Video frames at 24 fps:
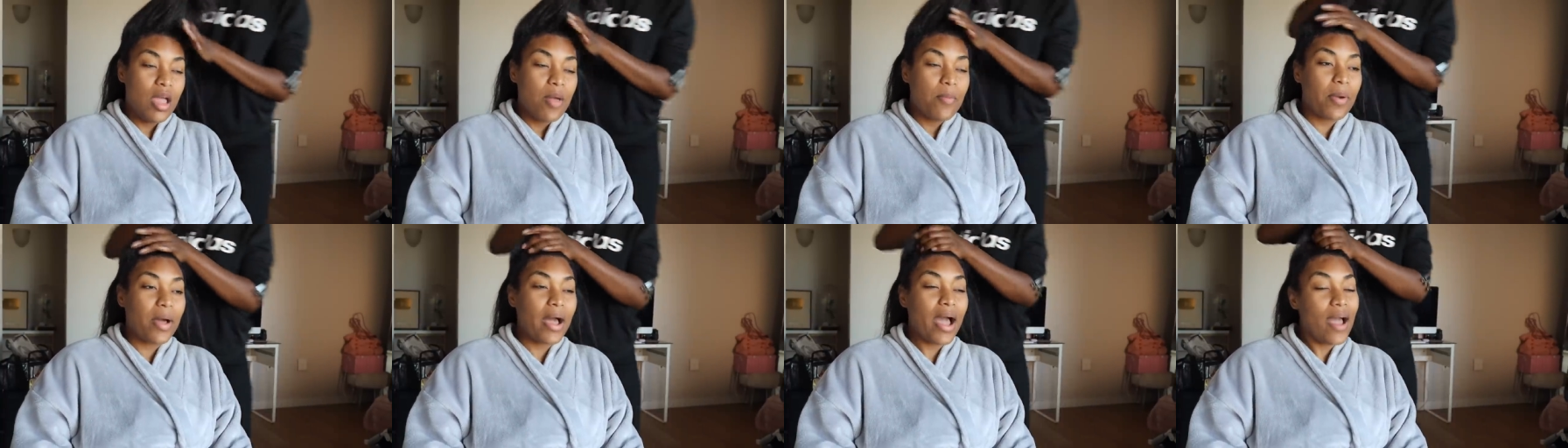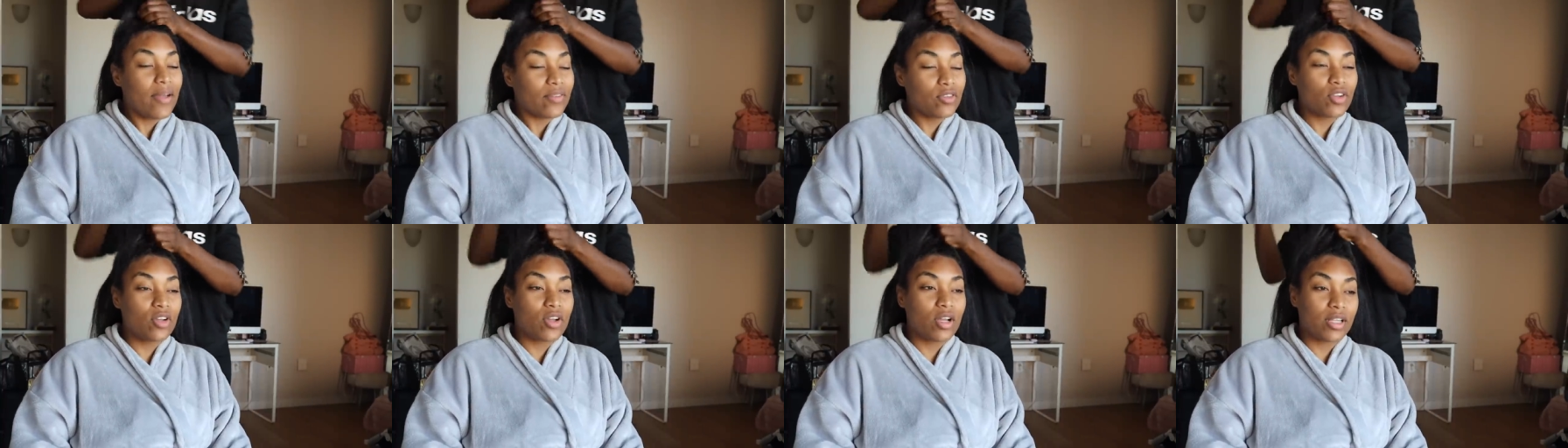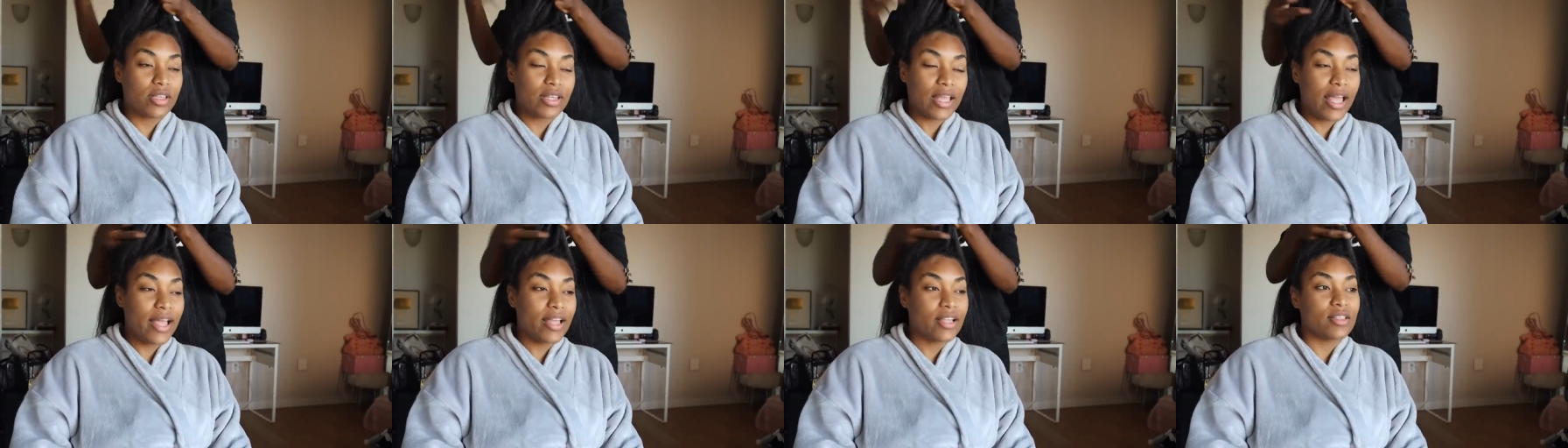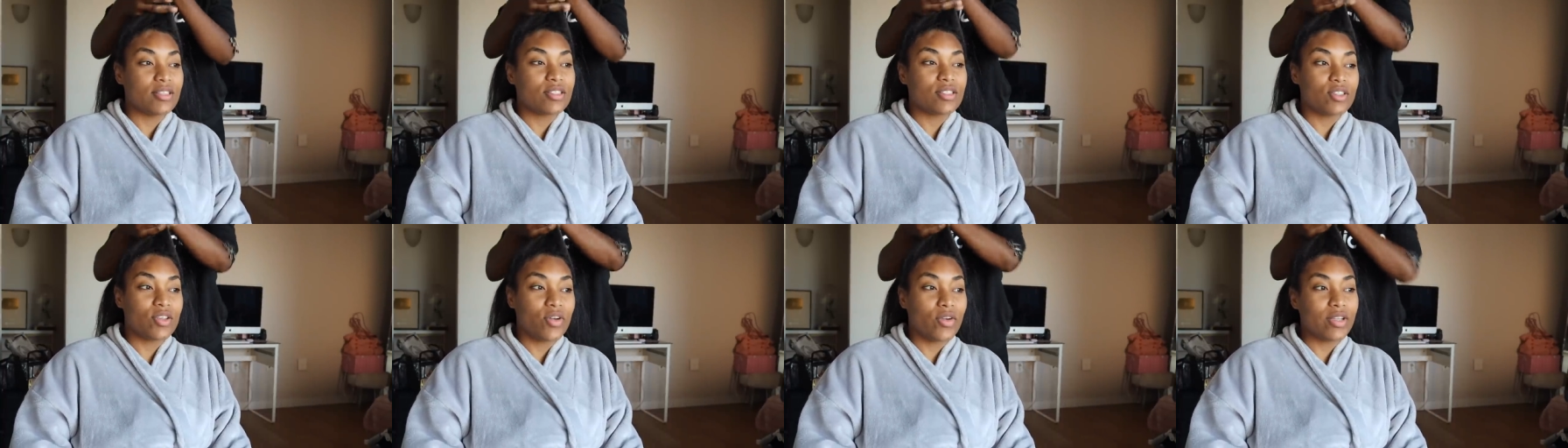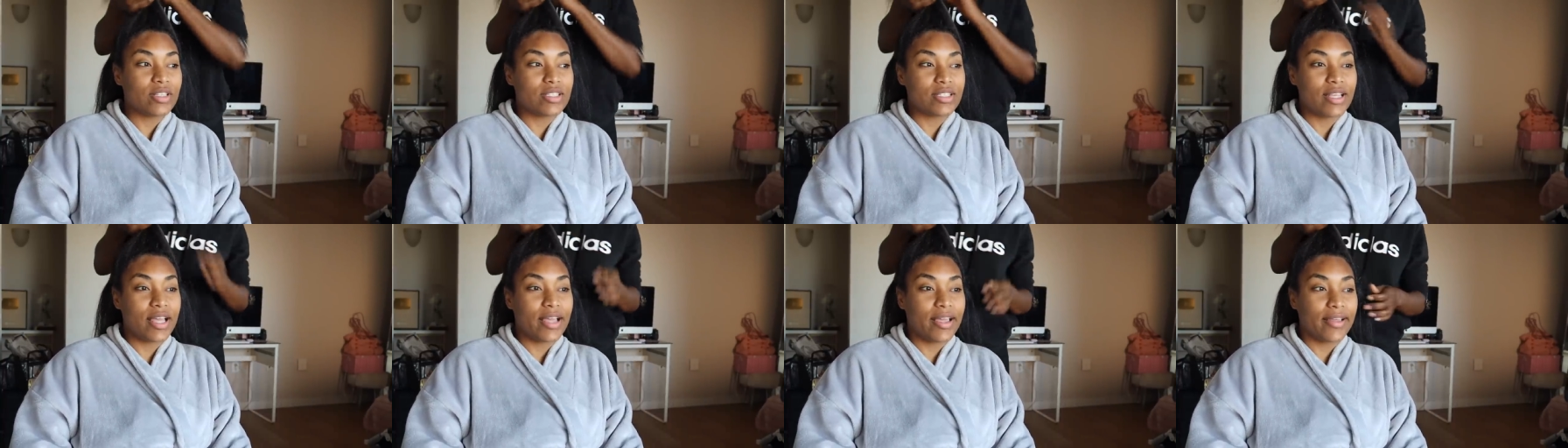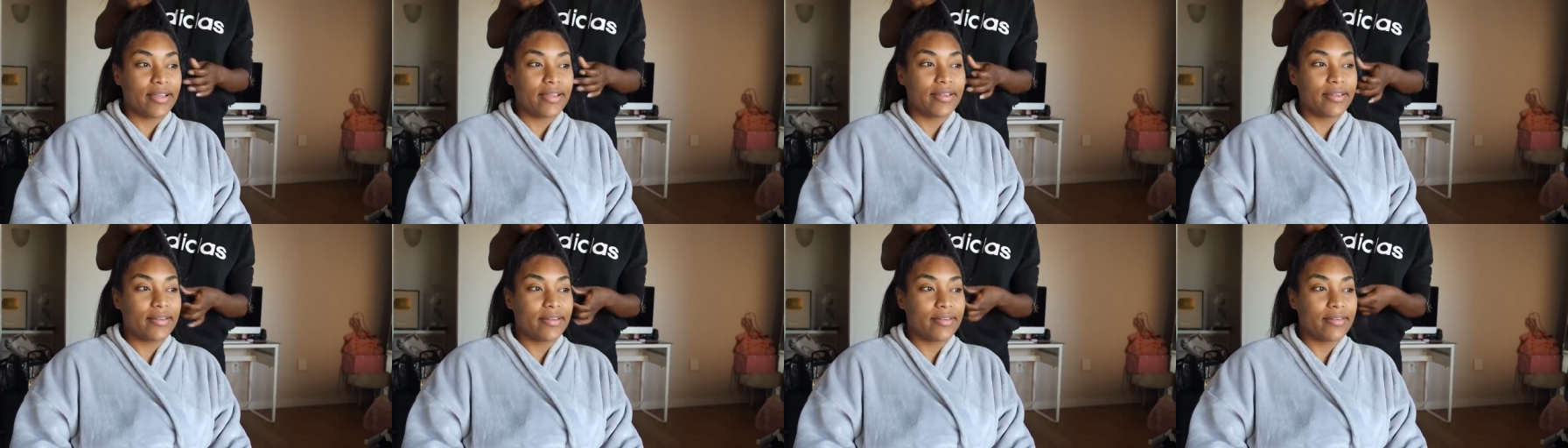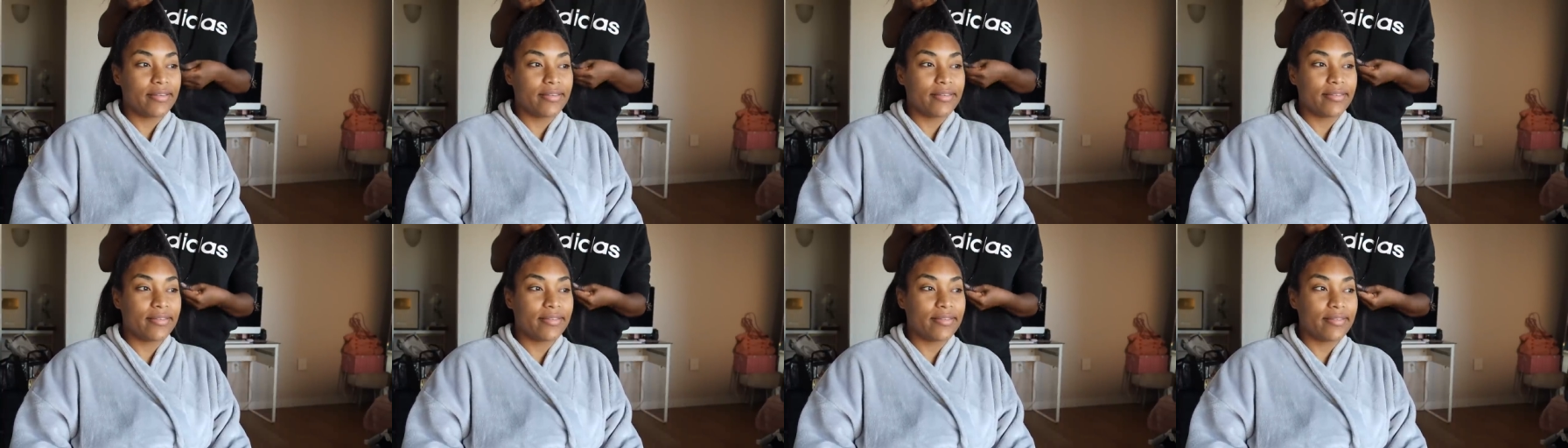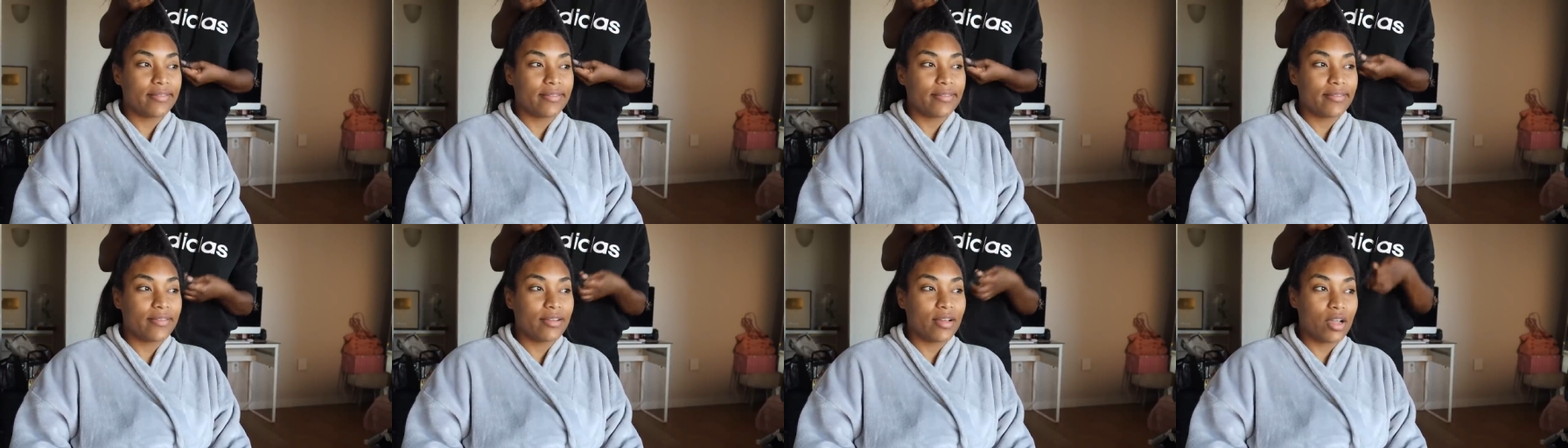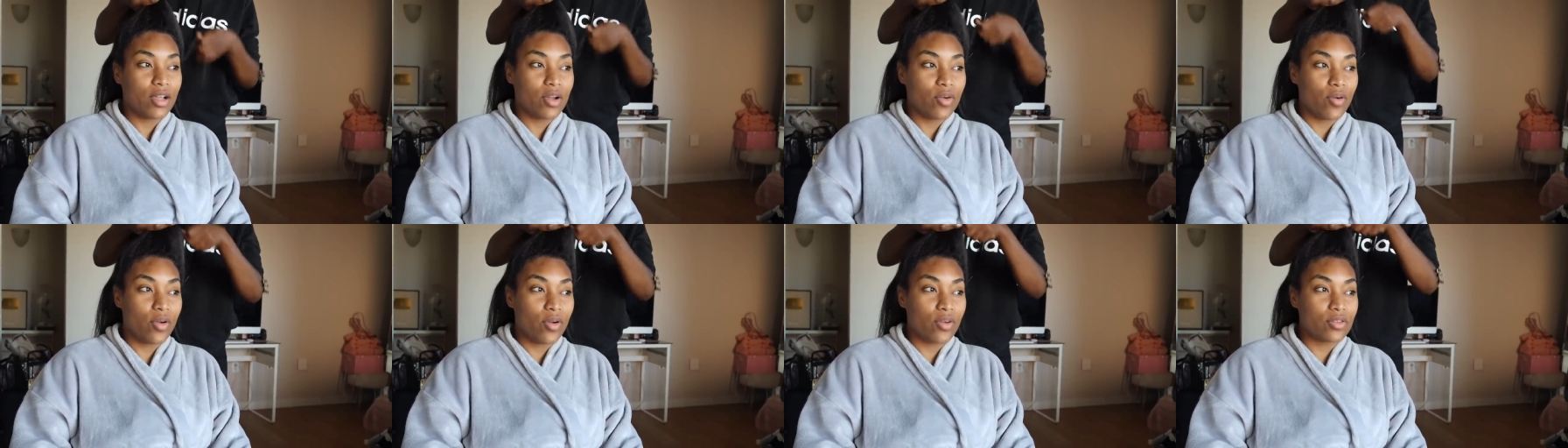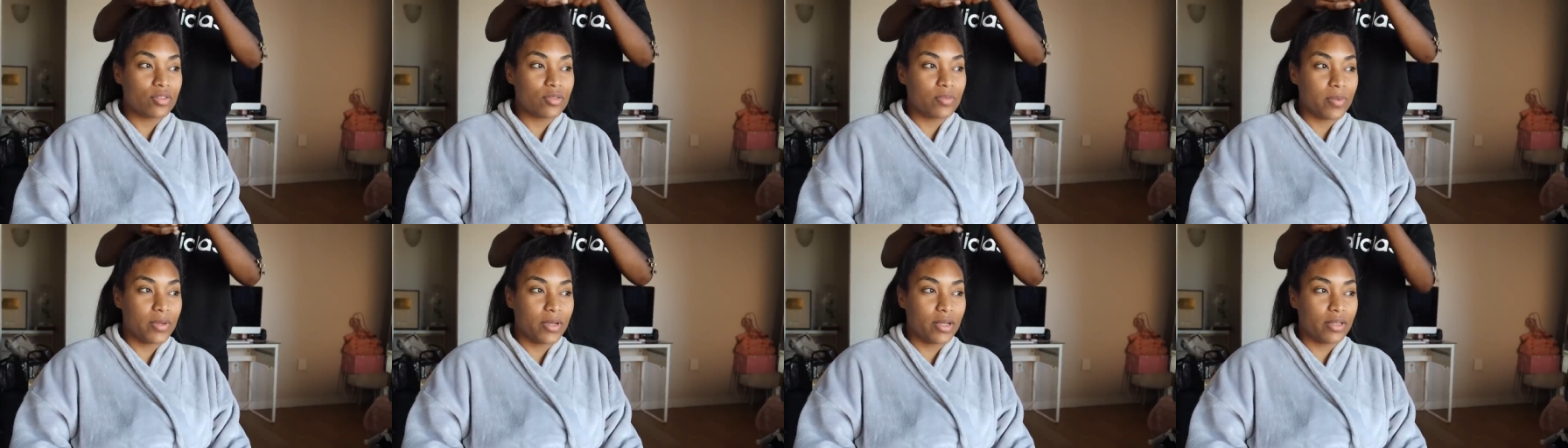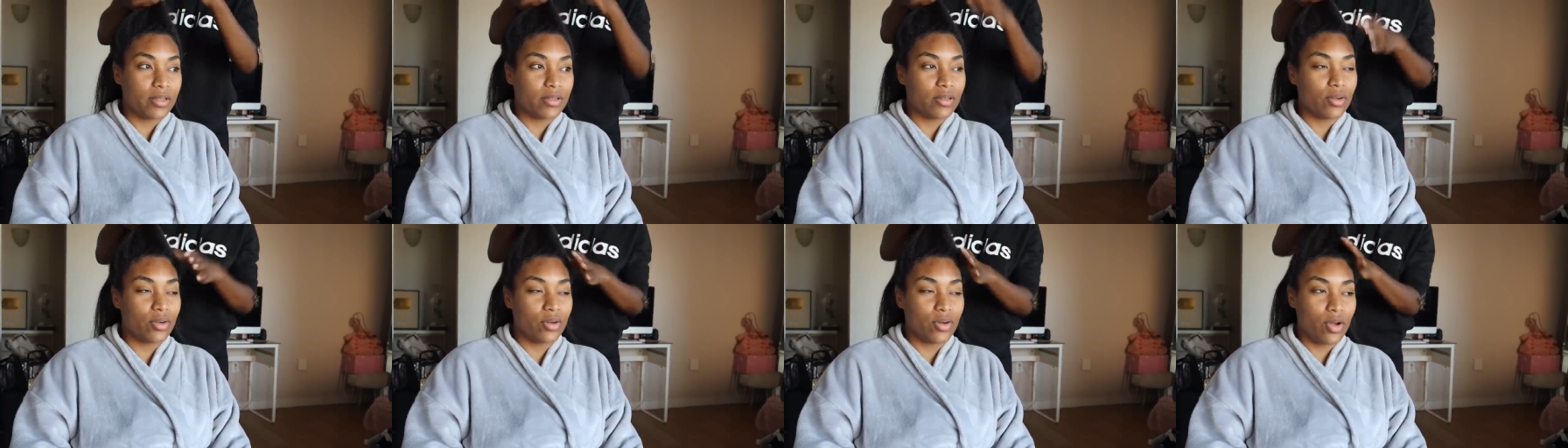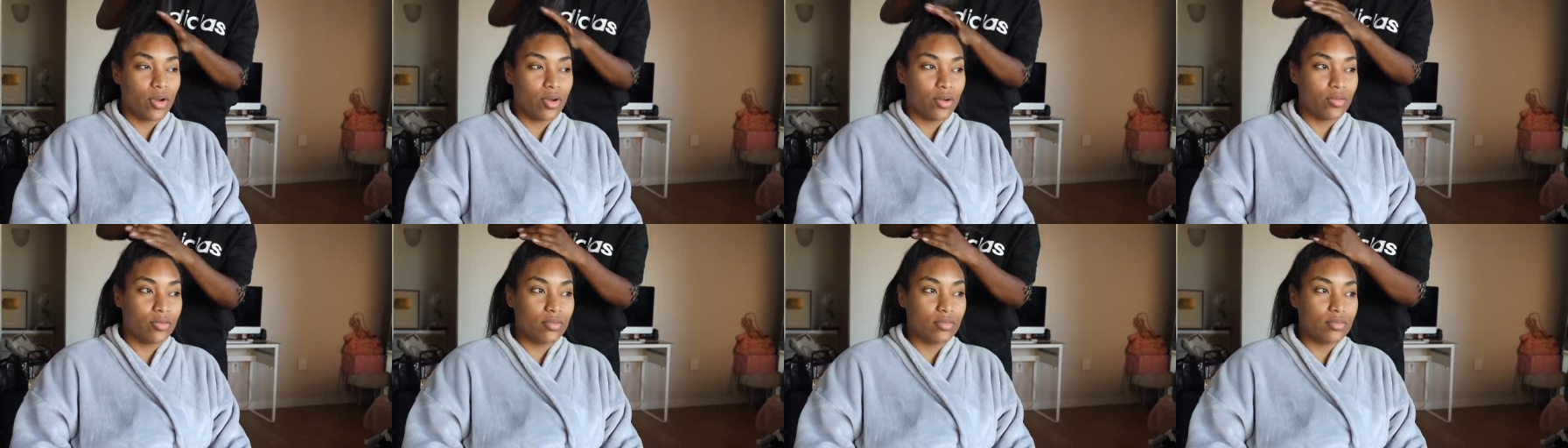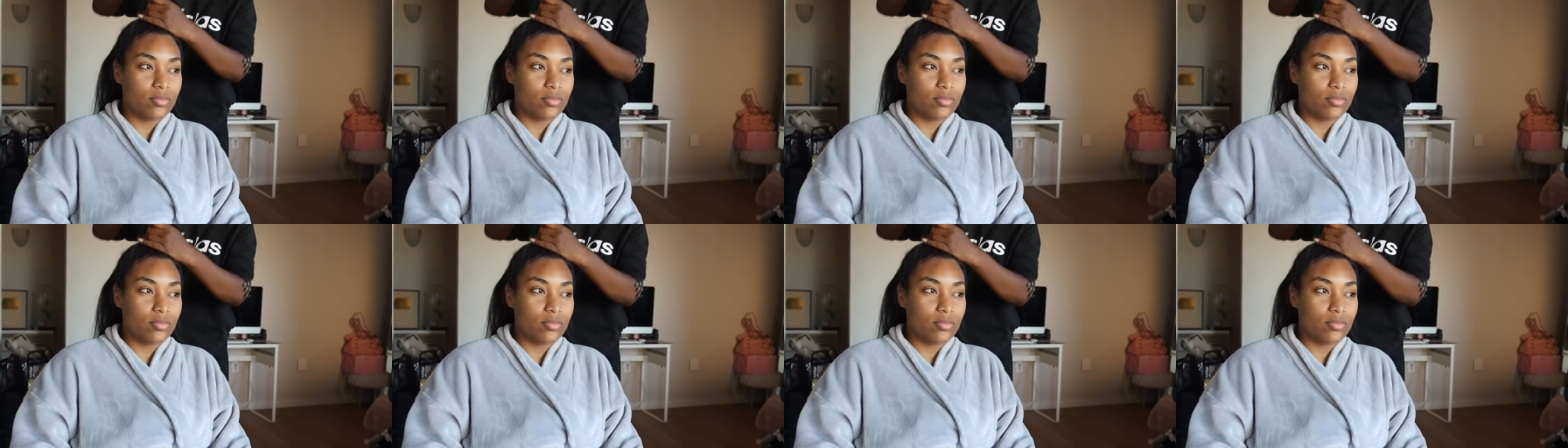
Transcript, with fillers: But I have to cut the ends, so it's like, it grows, but or no.